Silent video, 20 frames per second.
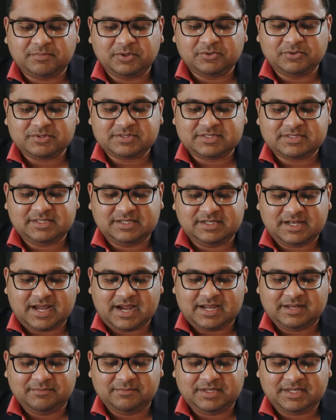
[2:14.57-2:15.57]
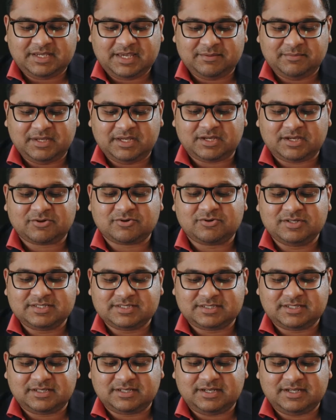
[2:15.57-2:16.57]
blue sea line became
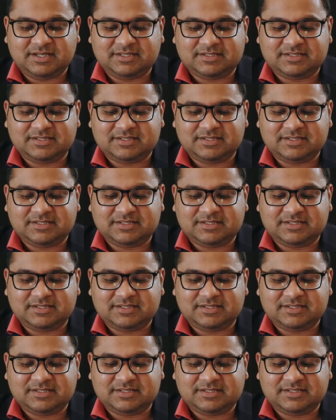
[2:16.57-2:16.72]
increasingly